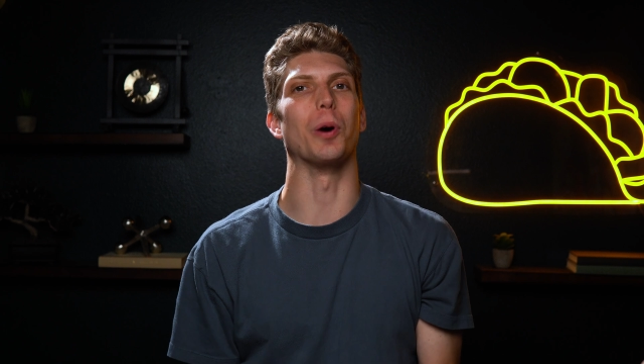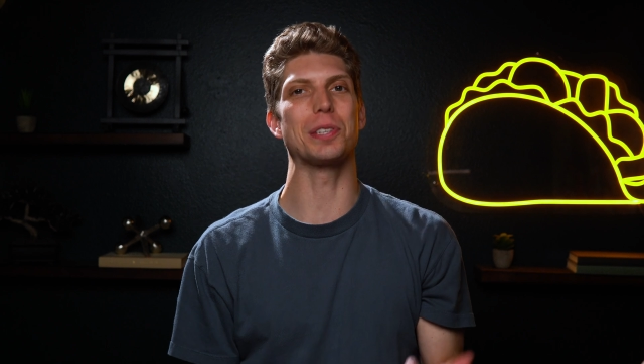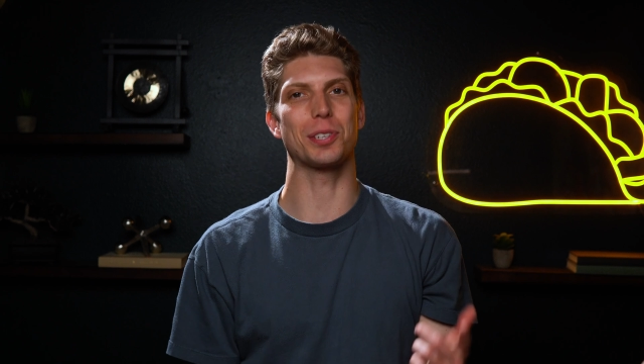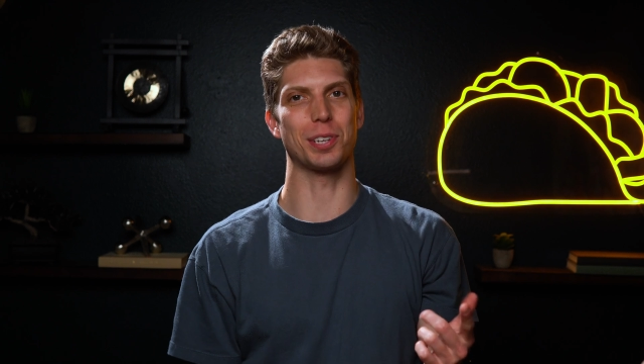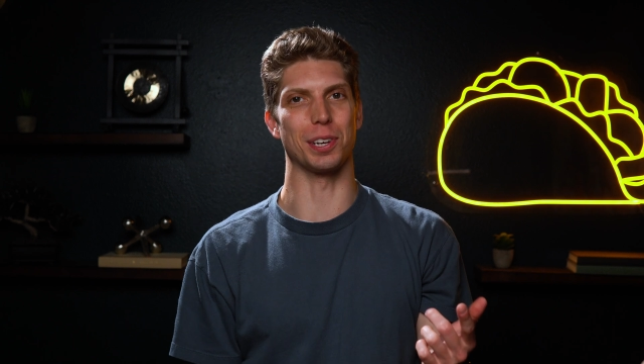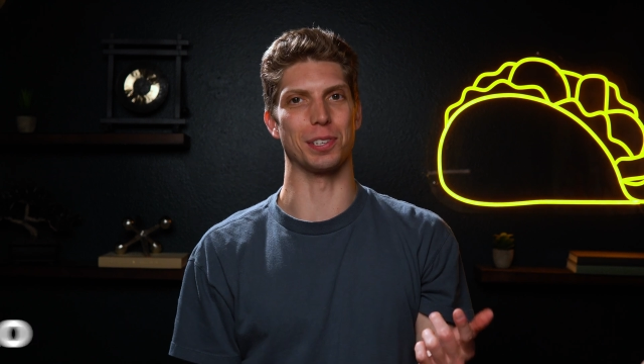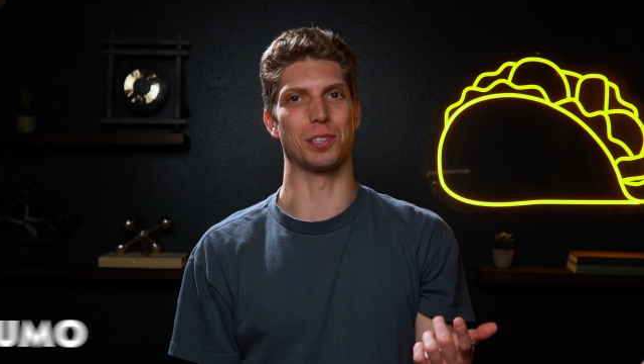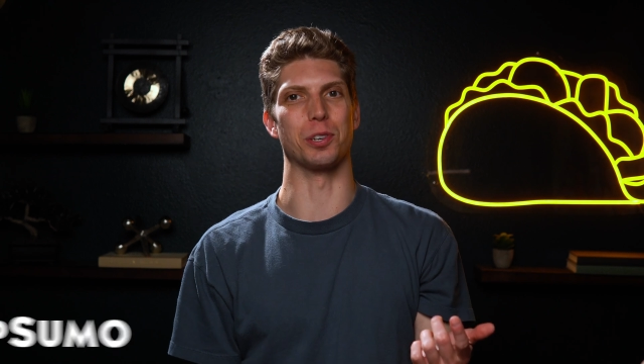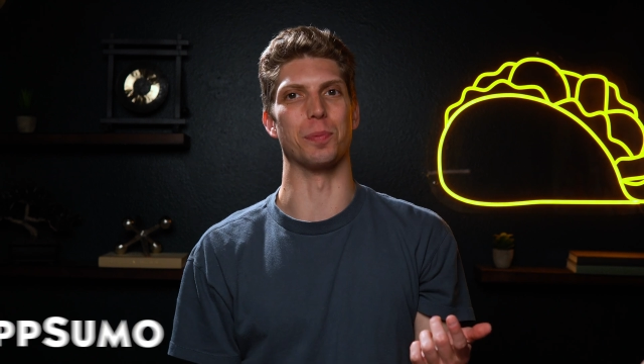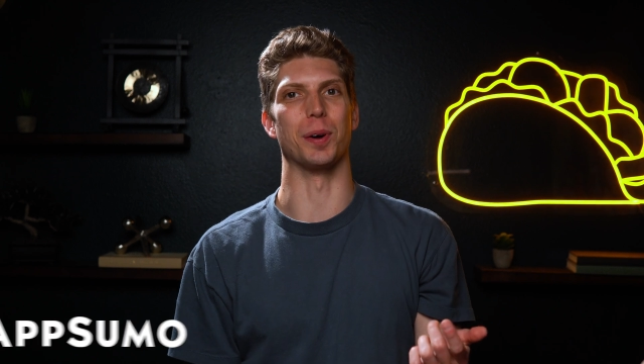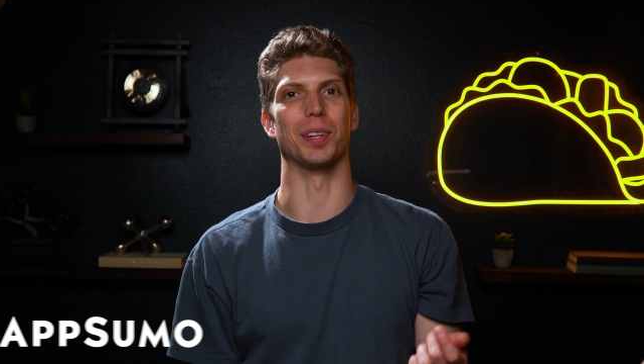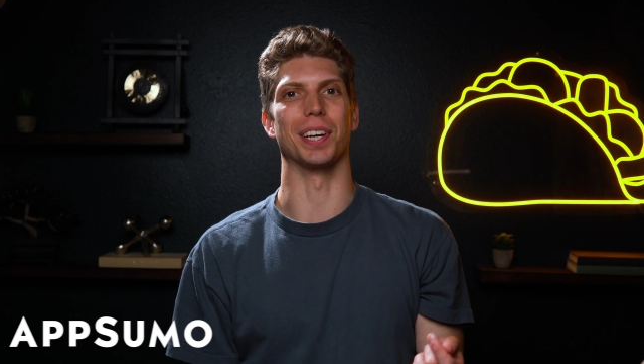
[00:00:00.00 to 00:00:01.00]
What's good,
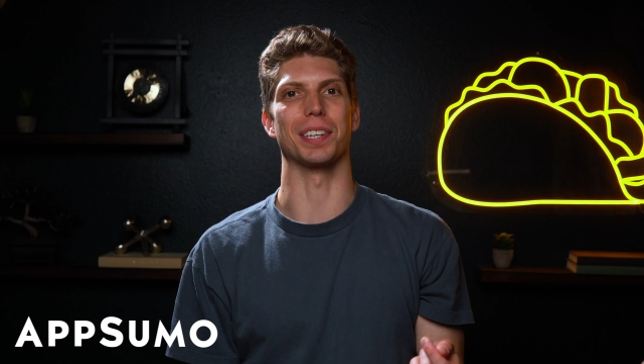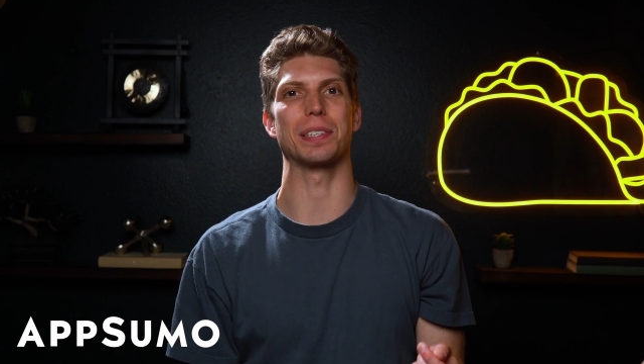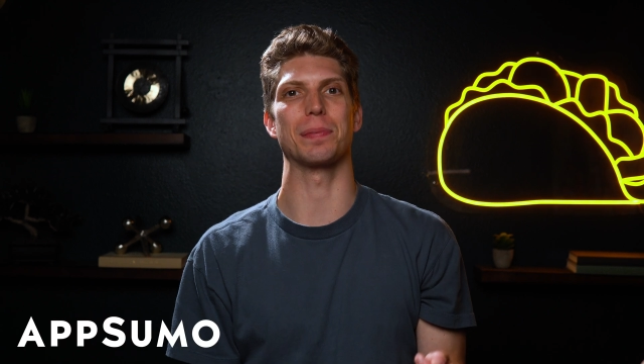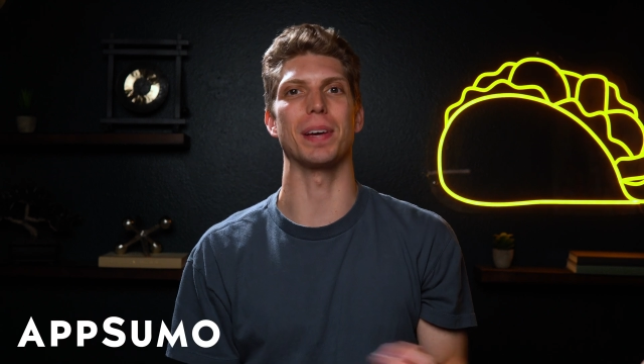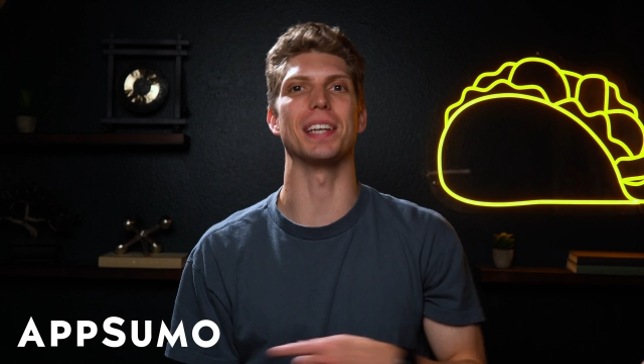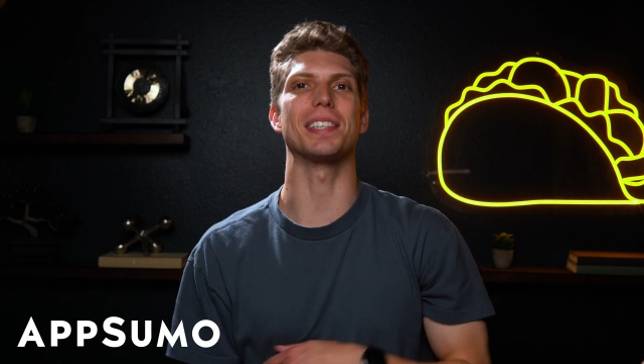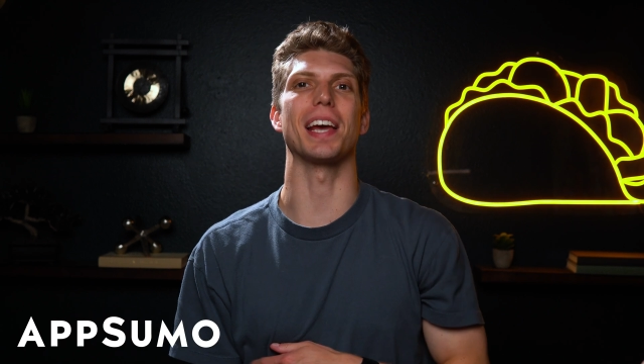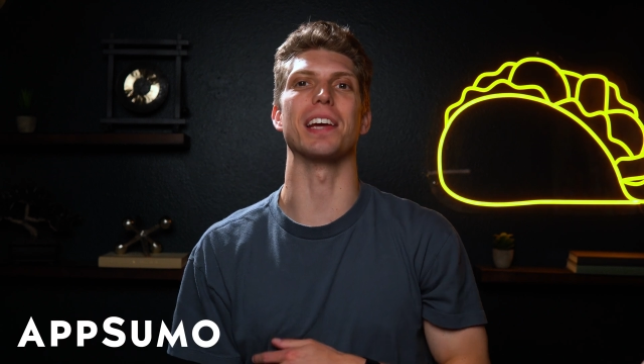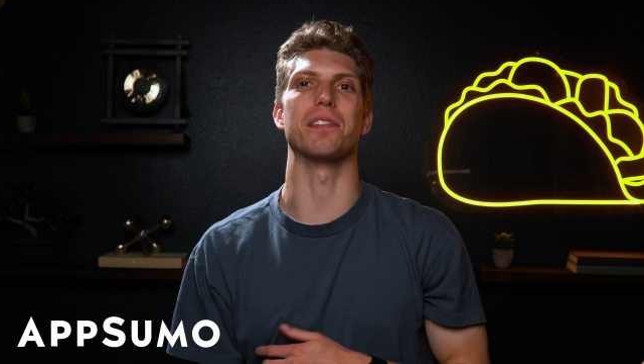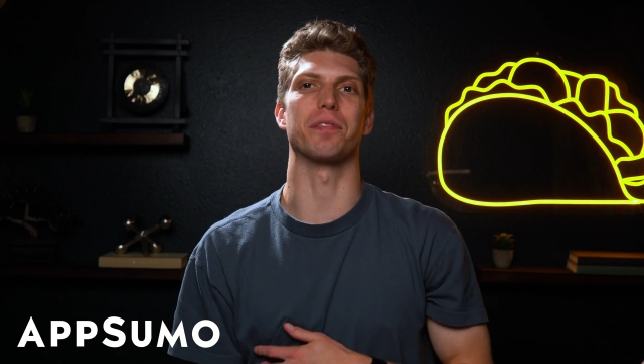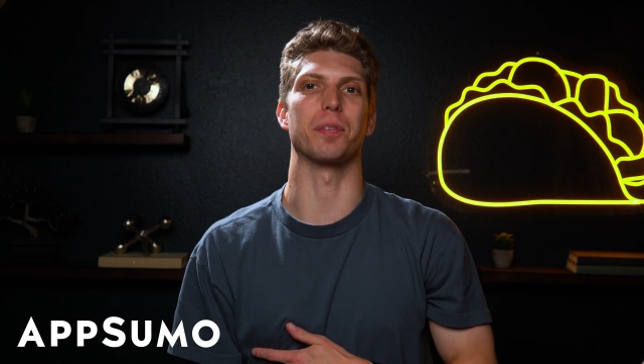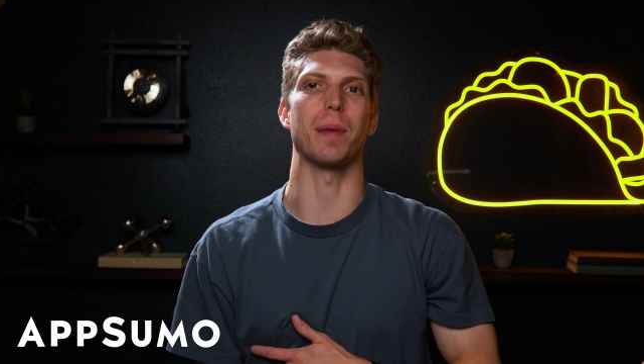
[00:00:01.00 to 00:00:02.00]
Sumolings? It's
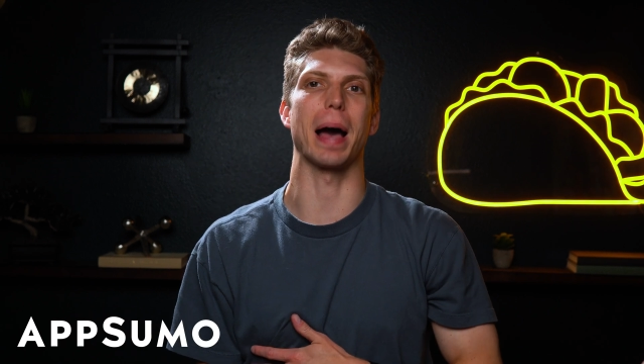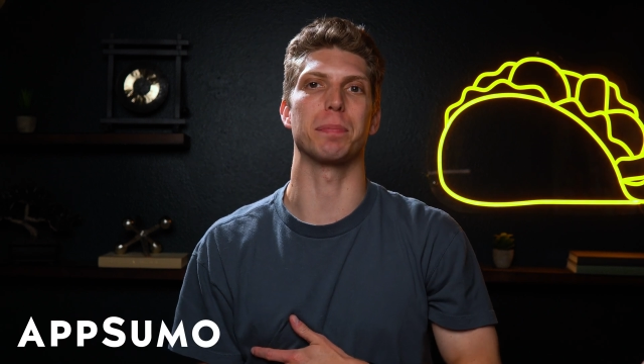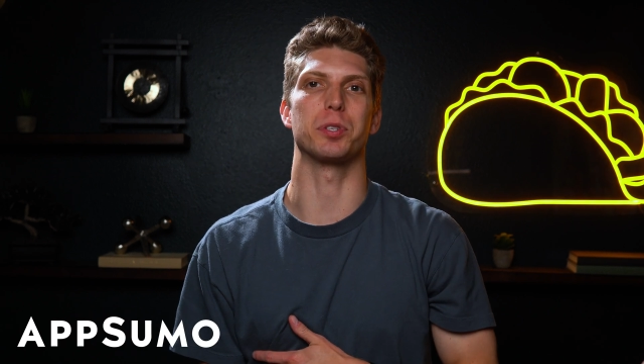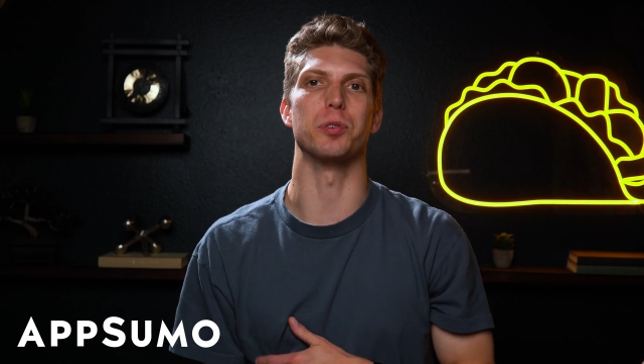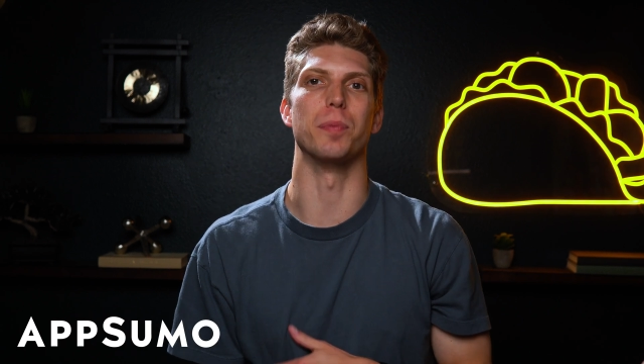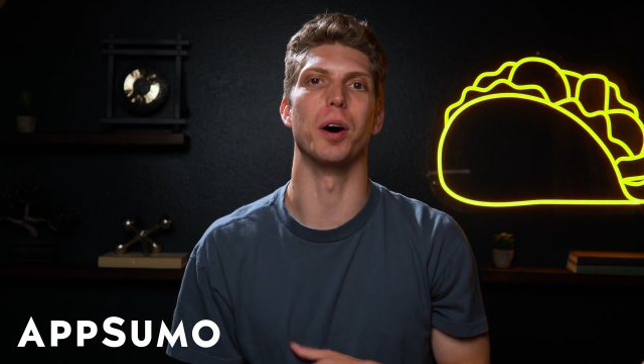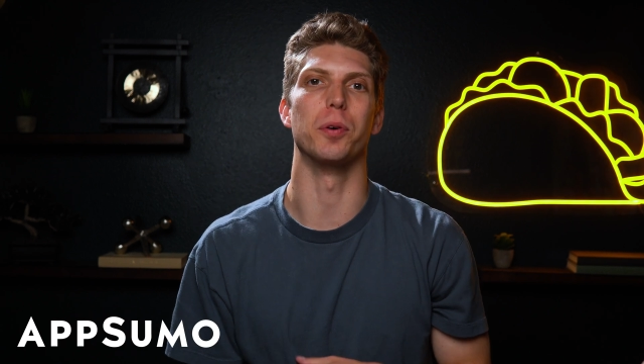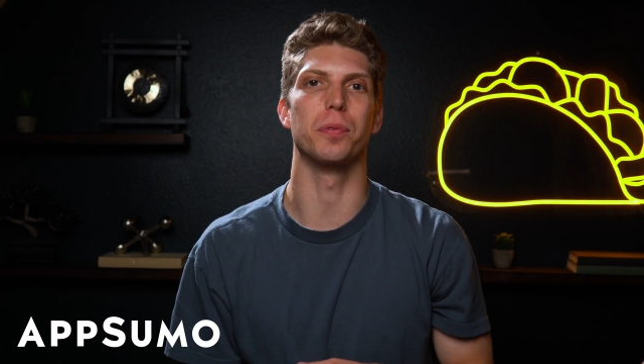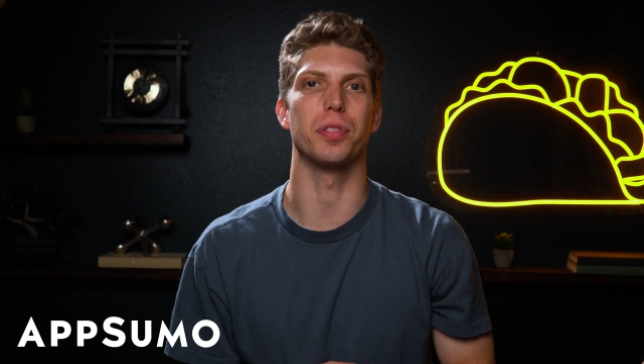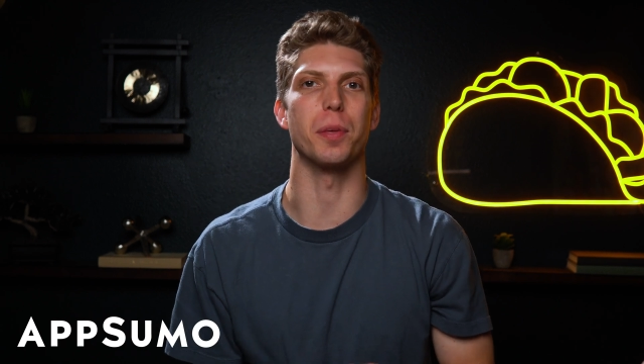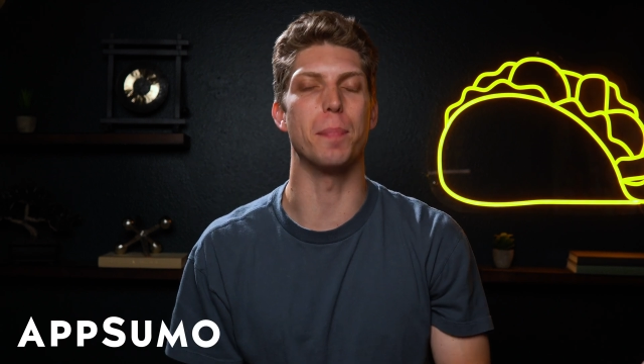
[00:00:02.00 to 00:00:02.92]
Aiden from AppSumo,